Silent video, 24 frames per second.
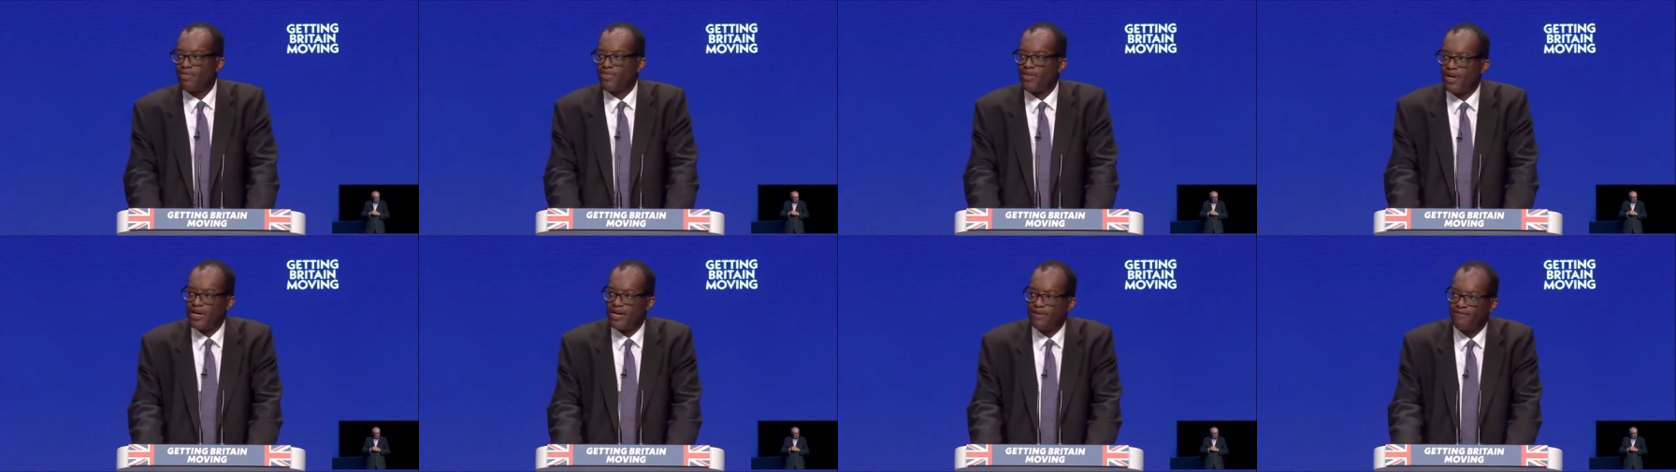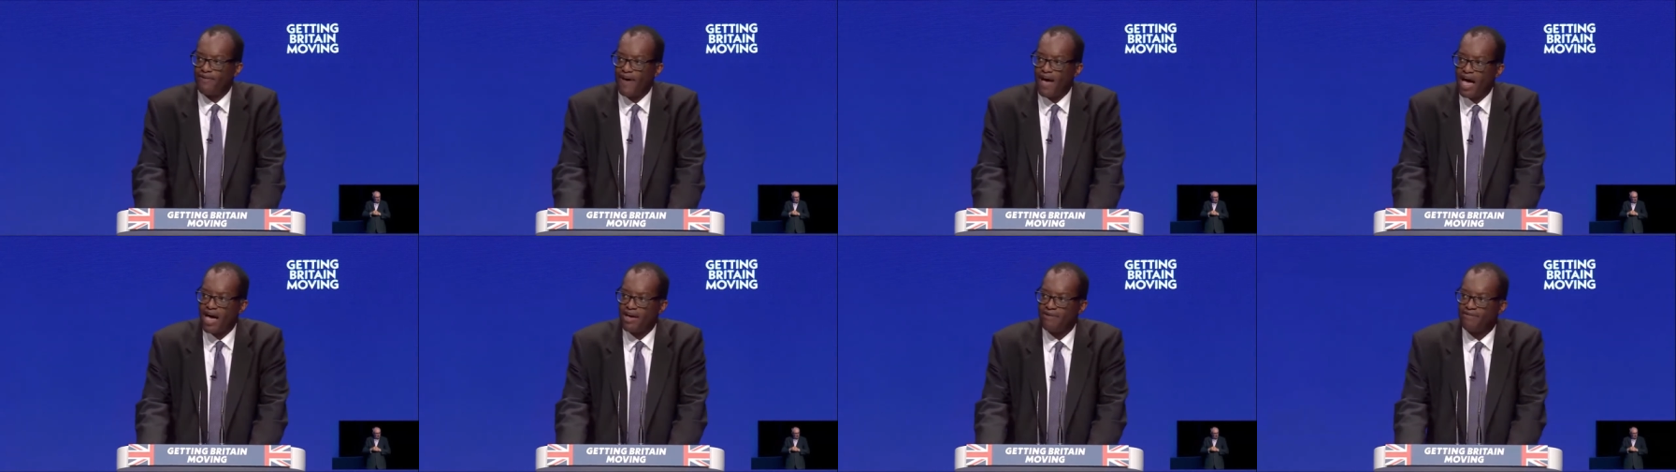
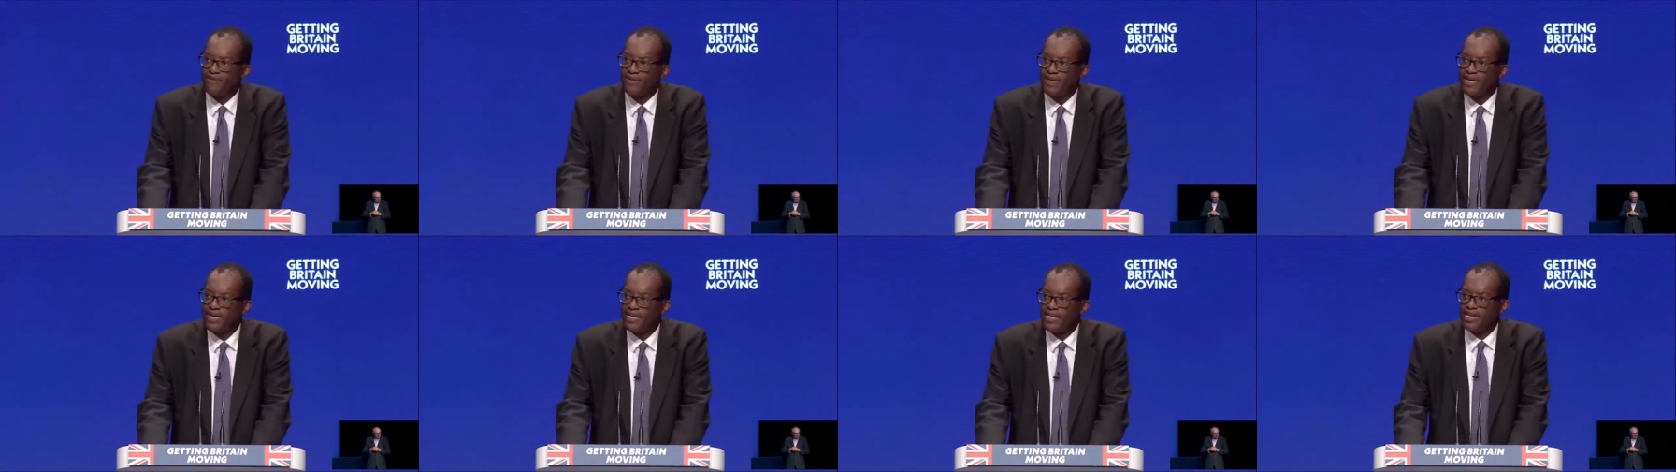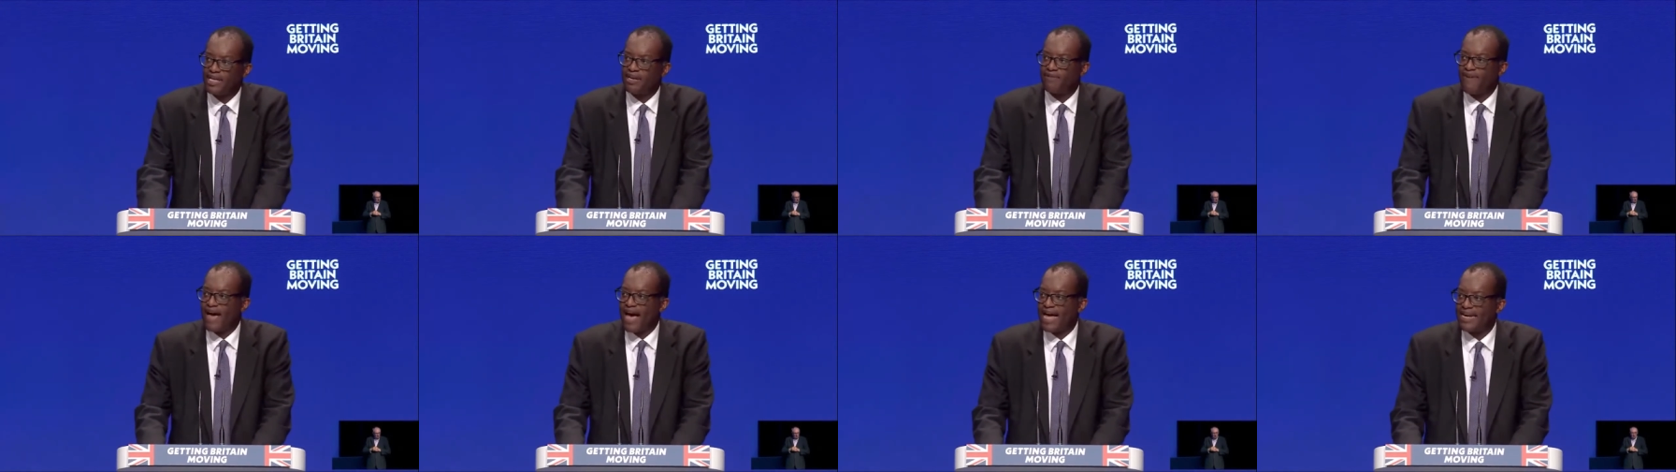thirty-five
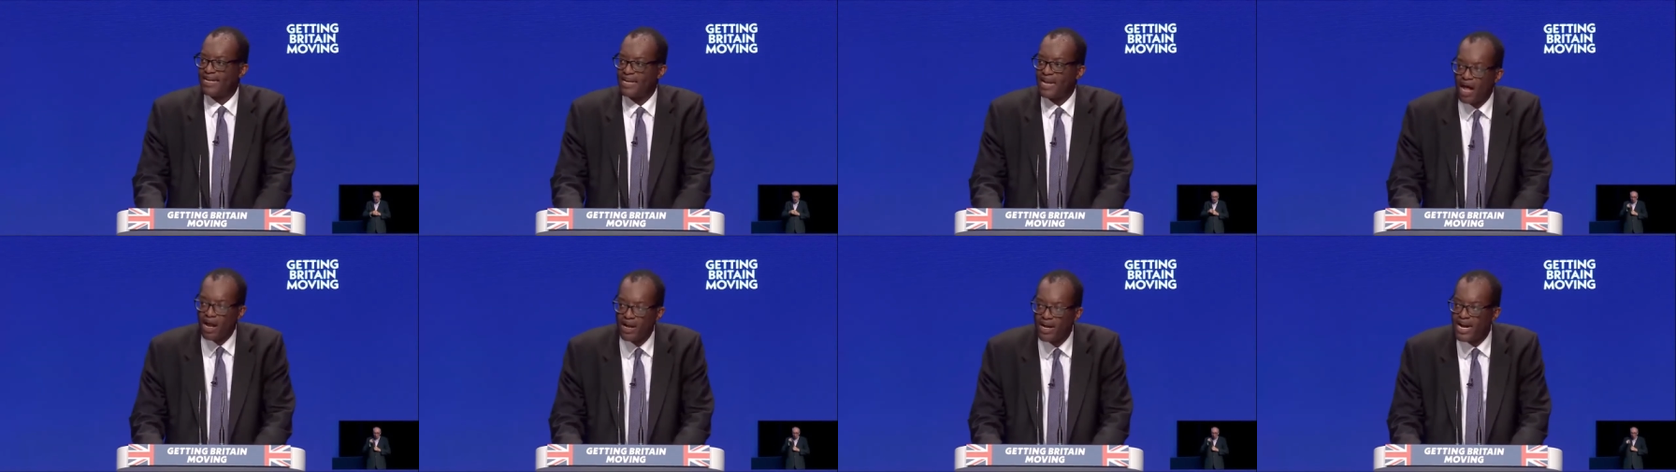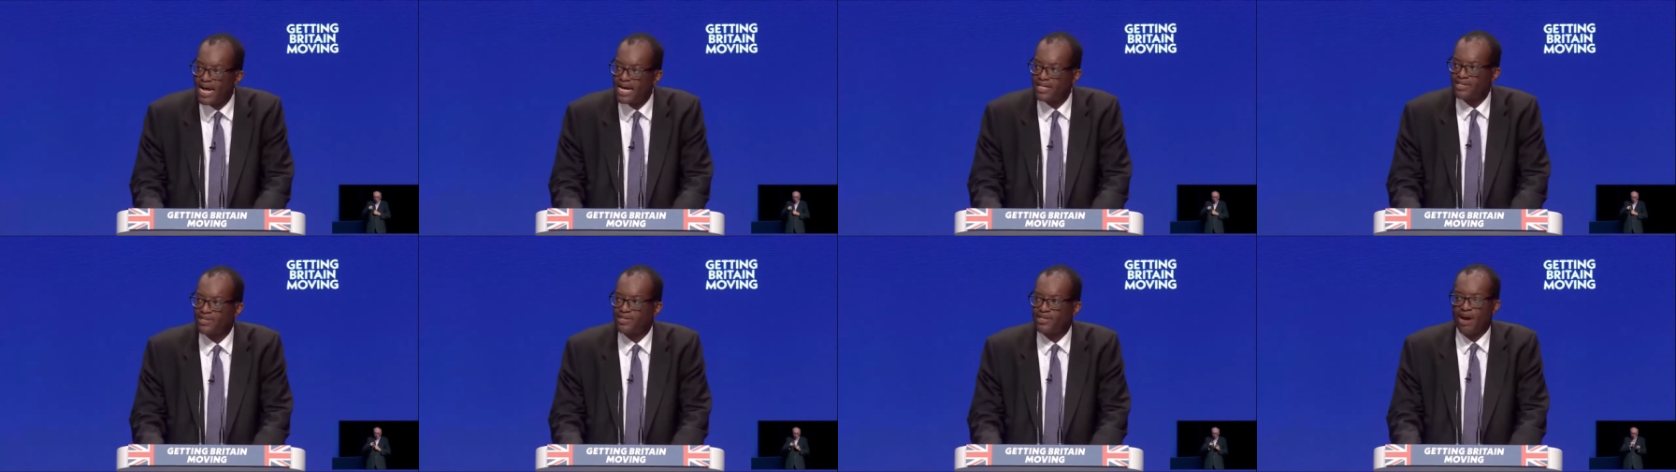that have added
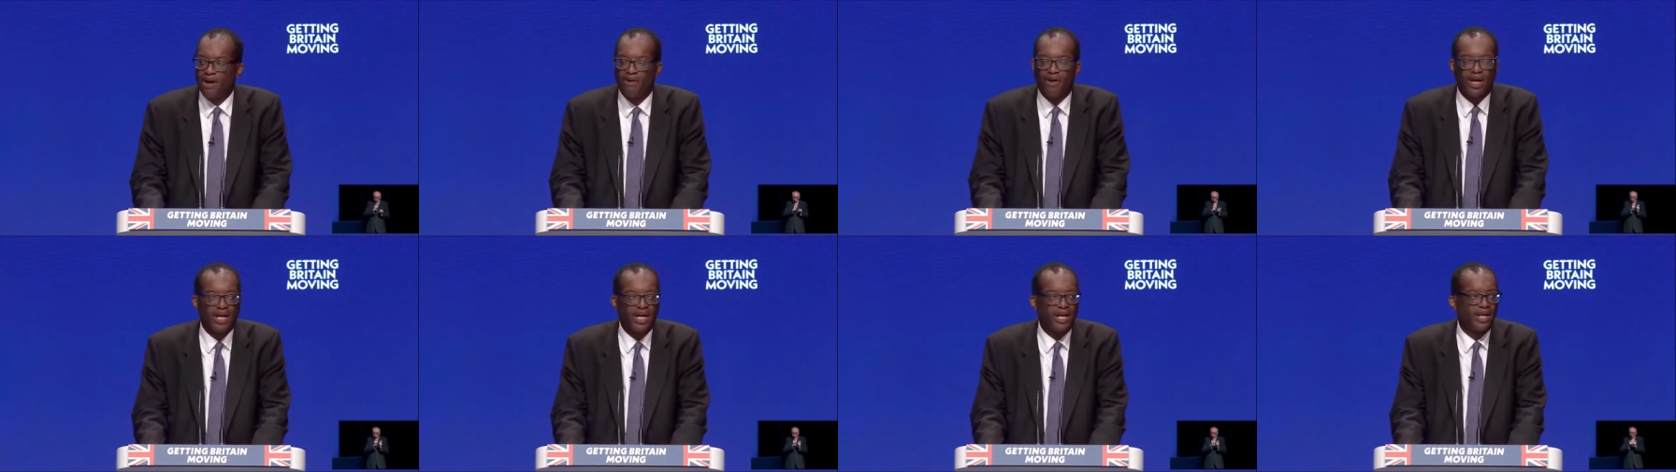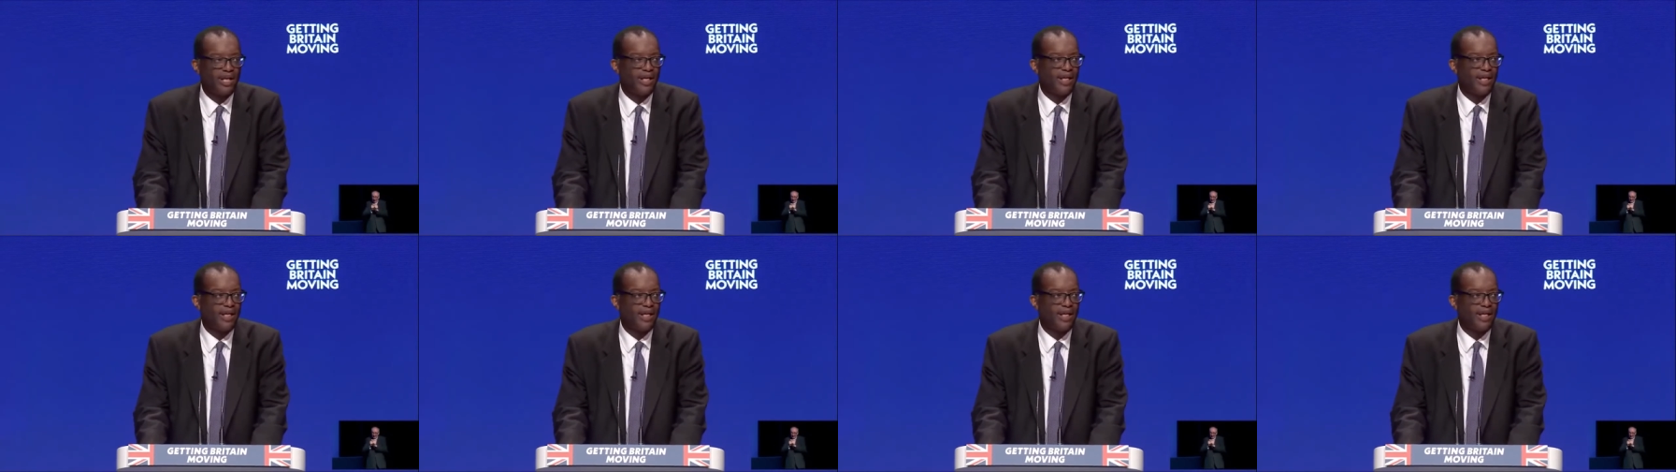unnecessary,